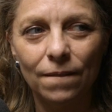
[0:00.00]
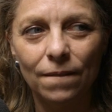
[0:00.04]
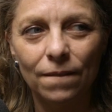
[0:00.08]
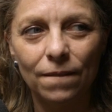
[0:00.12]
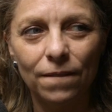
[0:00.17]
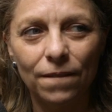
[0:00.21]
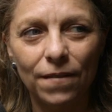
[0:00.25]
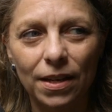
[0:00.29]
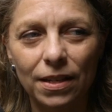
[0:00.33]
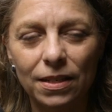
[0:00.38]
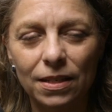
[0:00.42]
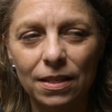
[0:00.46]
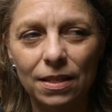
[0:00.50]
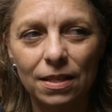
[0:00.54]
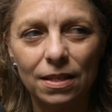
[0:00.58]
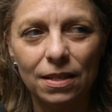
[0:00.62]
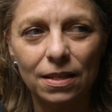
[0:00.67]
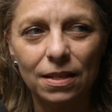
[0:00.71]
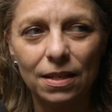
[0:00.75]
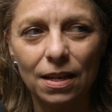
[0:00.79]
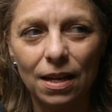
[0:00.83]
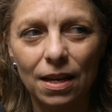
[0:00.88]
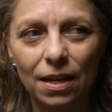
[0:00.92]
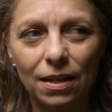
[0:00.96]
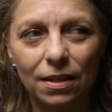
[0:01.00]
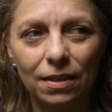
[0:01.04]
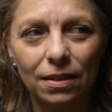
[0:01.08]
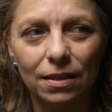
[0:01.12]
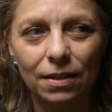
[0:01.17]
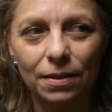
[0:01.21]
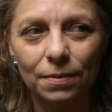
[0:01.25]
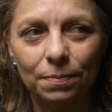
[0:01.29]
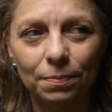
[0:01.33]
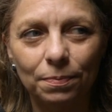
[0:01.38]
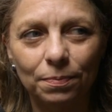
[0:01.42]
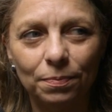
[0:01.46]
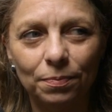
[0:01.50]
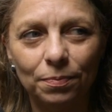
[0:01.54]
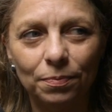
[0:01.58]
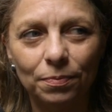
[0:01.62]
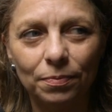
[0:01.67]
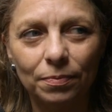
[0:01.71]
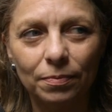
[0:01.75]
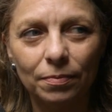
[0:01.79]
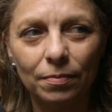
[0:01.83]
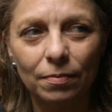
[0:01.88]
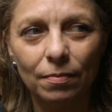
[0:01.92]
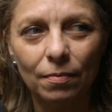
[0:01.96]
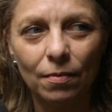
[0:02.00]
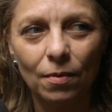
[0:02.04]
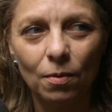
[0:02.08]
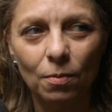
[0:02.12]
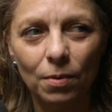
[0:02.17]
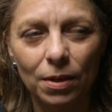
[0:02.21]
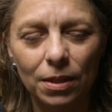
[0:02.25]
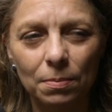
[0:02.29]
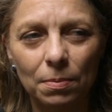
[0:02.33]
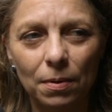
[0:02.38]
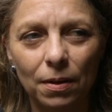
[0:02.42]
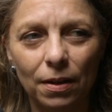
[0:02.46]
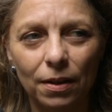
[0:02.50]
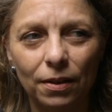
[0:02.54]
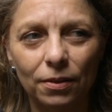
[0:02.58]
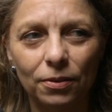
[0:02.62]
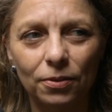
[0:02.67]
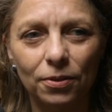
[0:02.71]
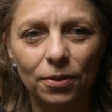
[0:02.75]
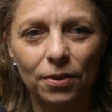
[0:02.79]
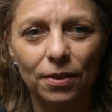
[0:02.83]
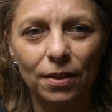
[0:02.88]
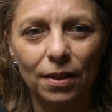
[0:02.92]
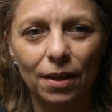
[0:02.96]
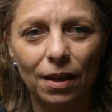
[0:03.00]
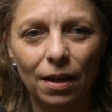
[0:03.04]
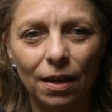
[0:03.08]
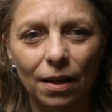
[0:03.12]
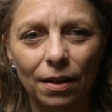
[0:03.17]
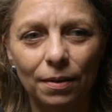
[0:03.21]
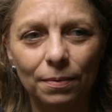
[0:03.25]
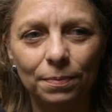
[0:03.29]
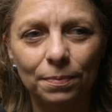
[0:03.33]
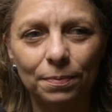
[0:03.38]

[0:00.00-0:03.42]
feet in the sand, wind blowing through the hair.